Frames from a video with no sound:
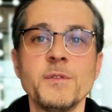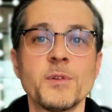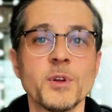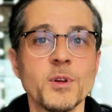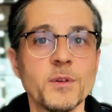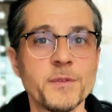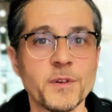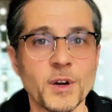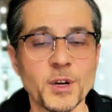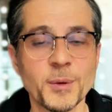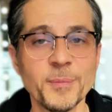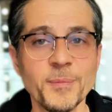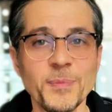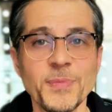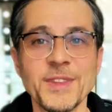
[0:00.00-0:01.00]
for your
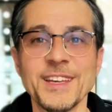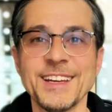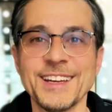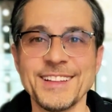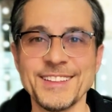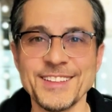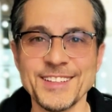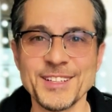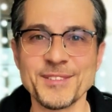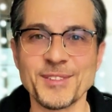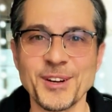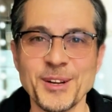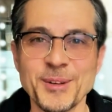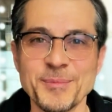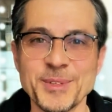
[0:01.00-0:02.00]
farm and the
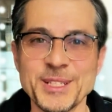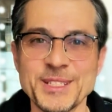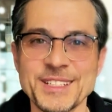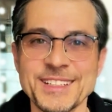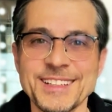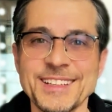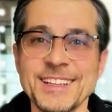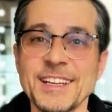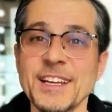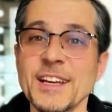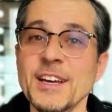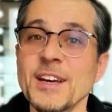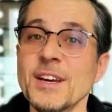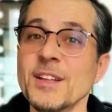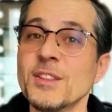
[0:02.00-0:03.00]
environment.
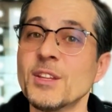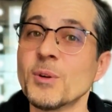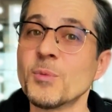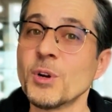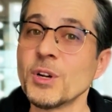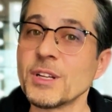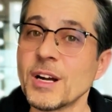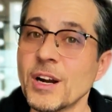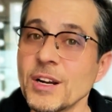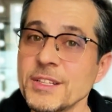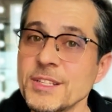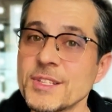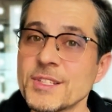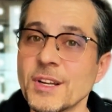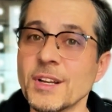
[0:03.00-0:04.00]
The word
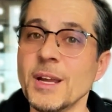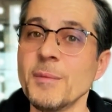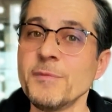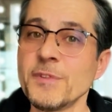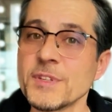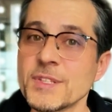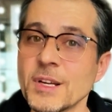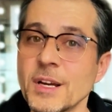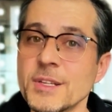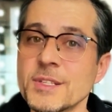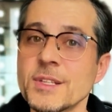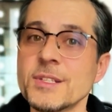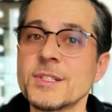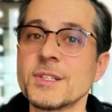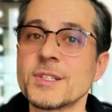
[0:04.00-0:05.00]
artisan
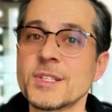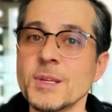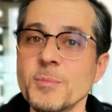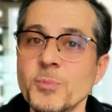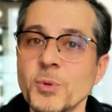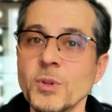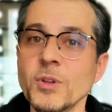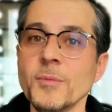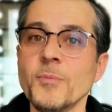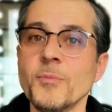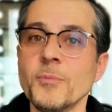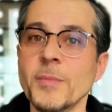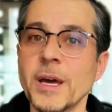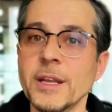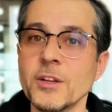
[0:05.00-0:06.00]
emphasizes the simple,
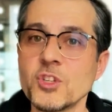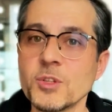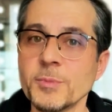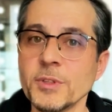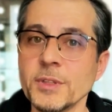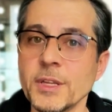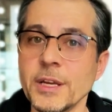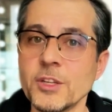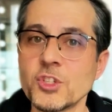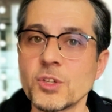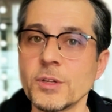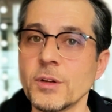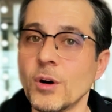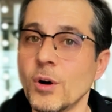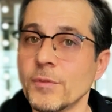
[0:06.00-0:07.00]
manageable
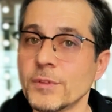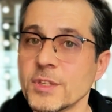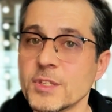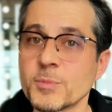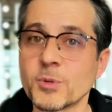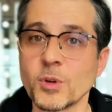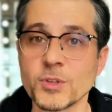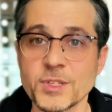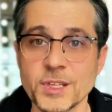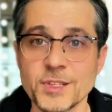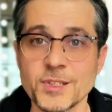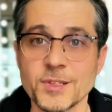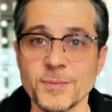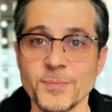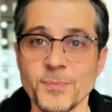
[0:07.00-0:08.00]
nature of this
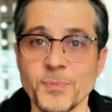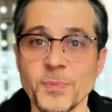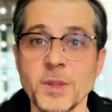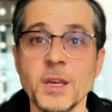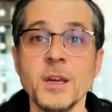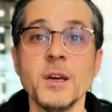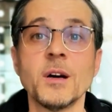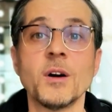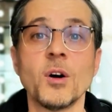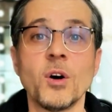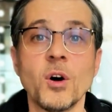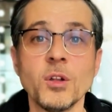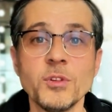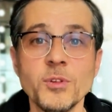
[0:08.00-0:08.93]
process. All